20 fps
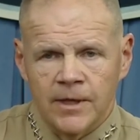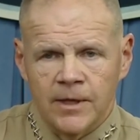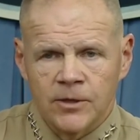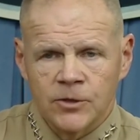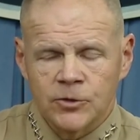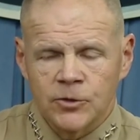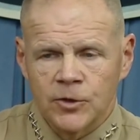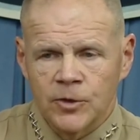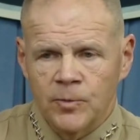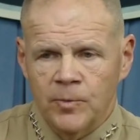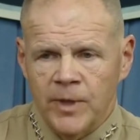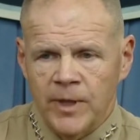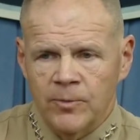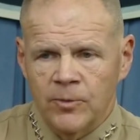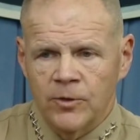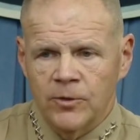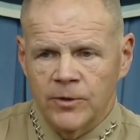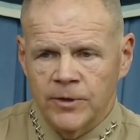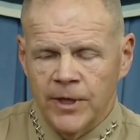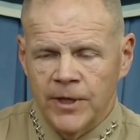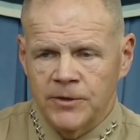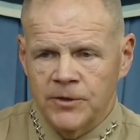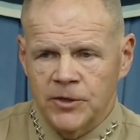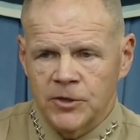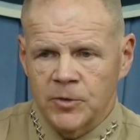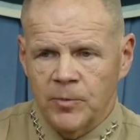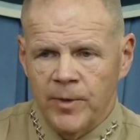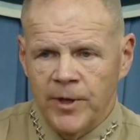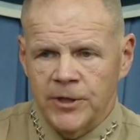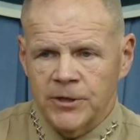certain people in
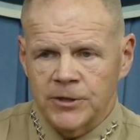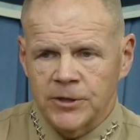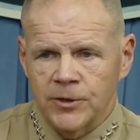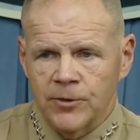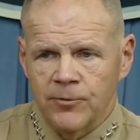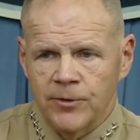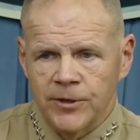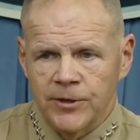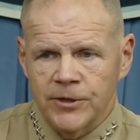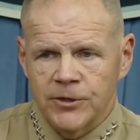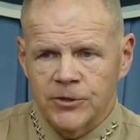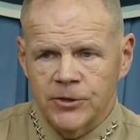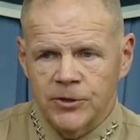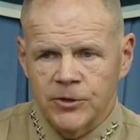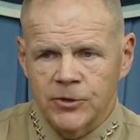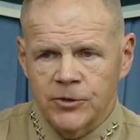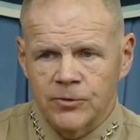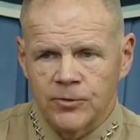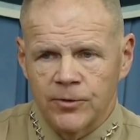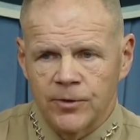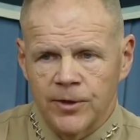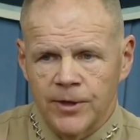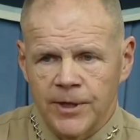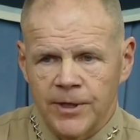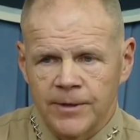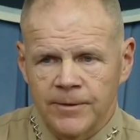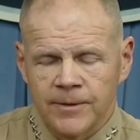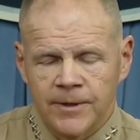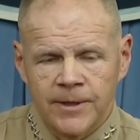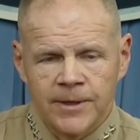anticipation of the release of the
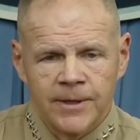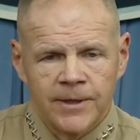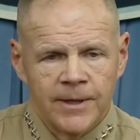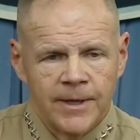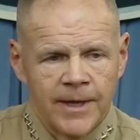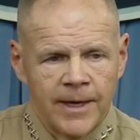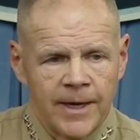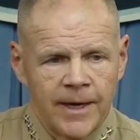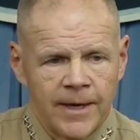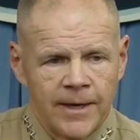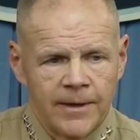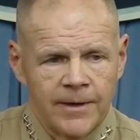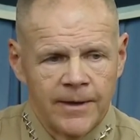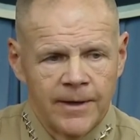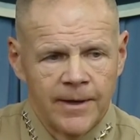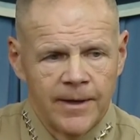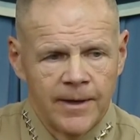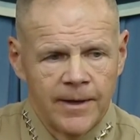story, and